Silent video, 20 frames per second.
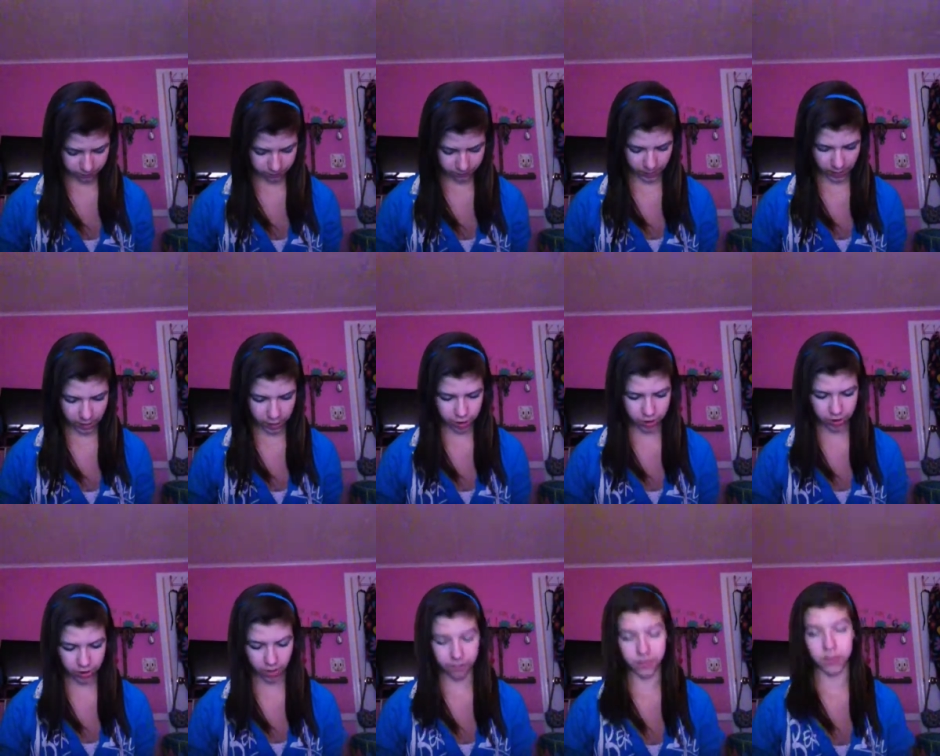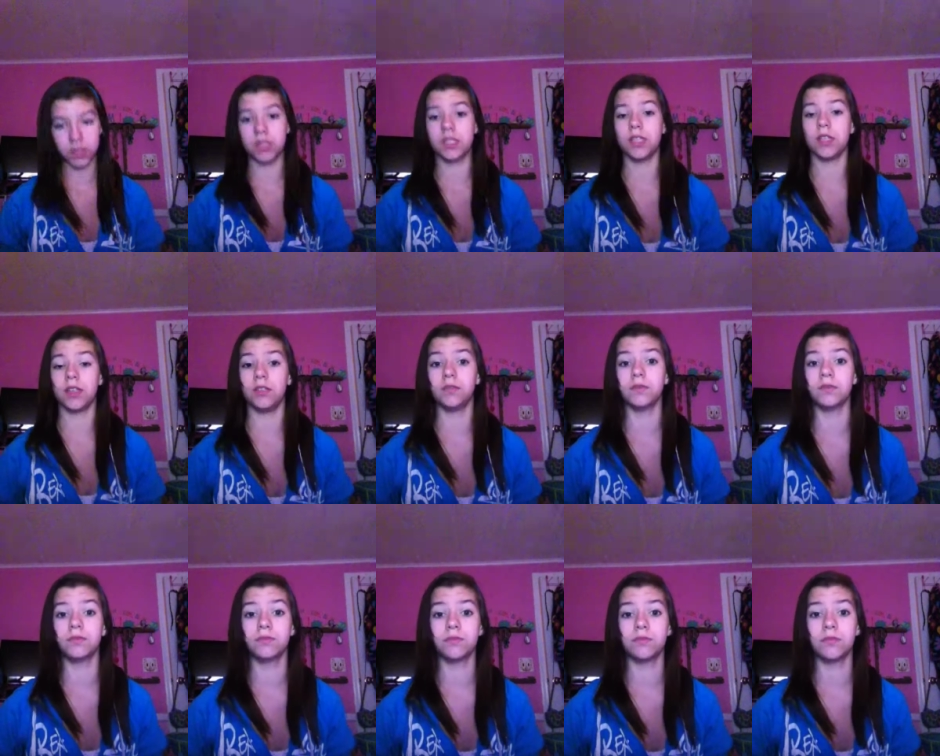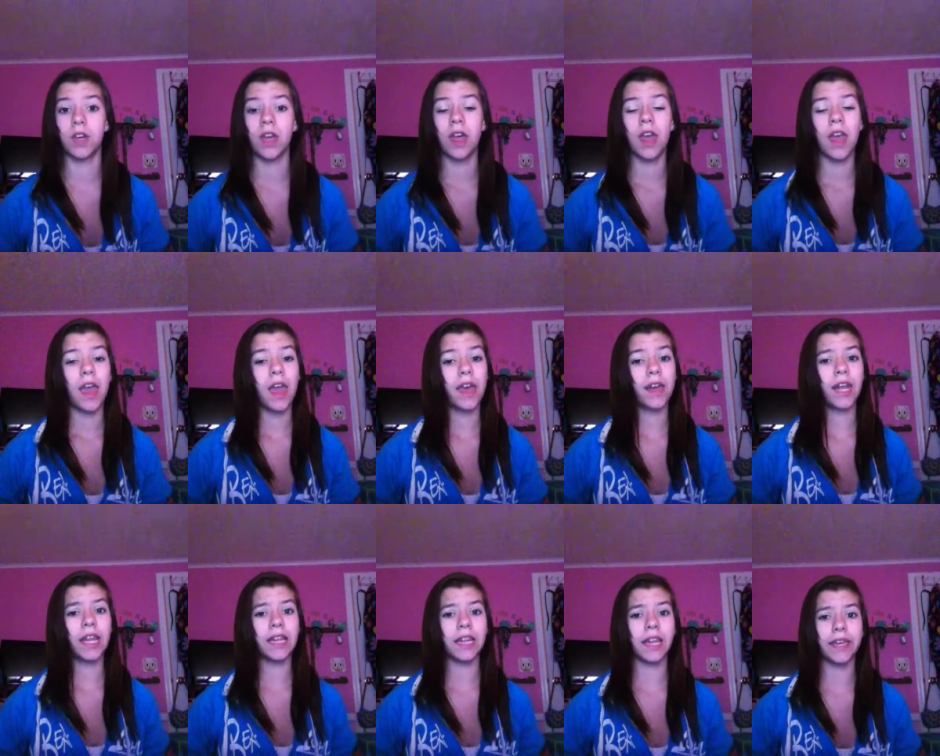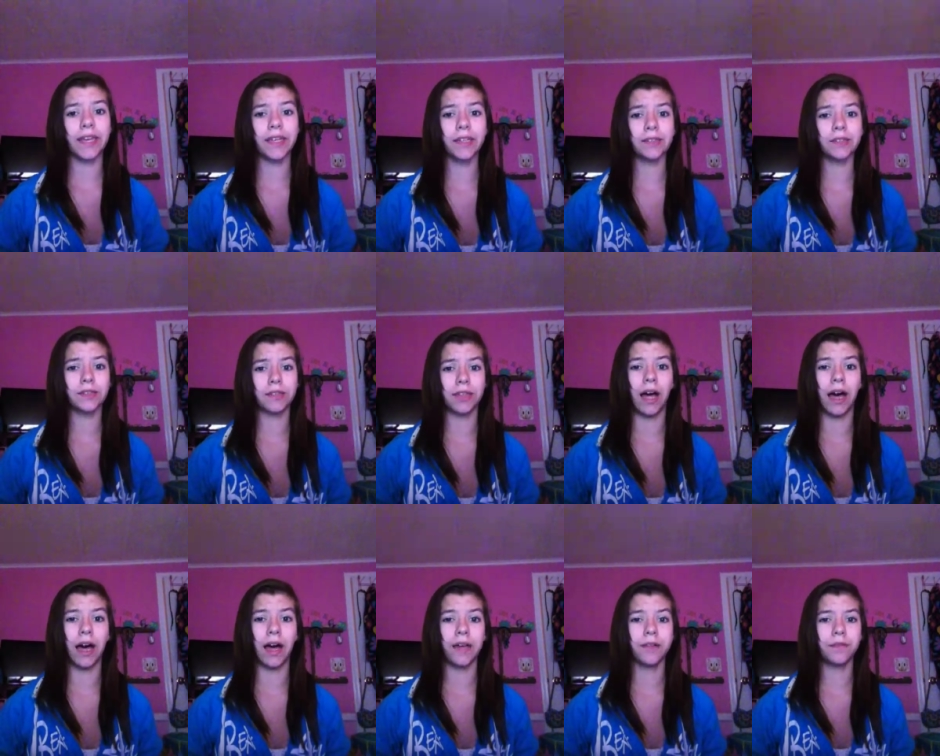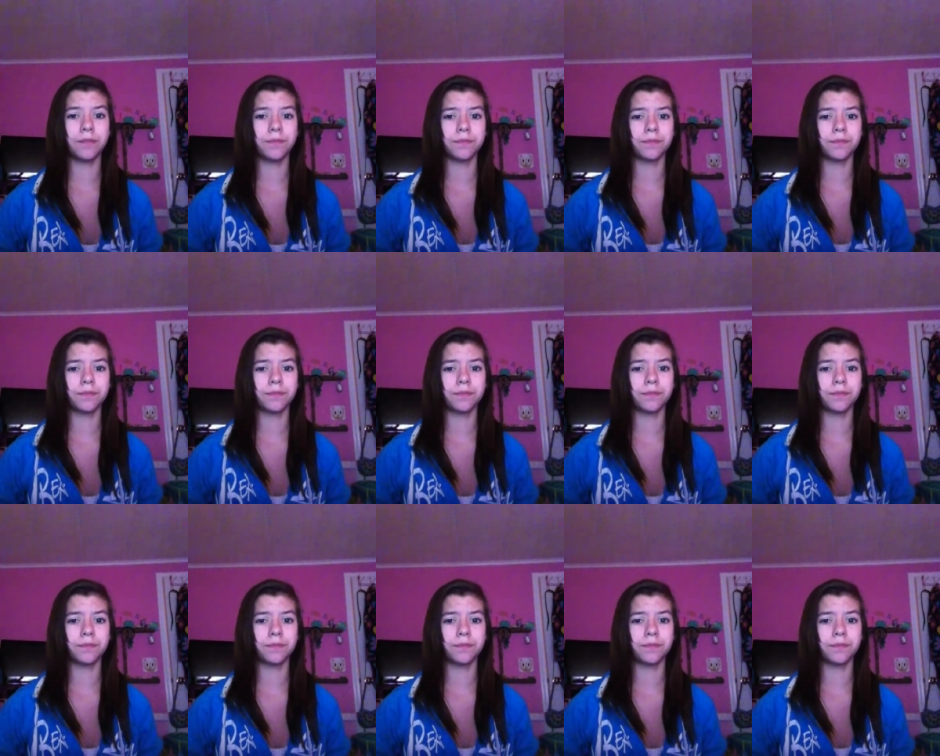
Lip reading: Page 17. And I like it a lot.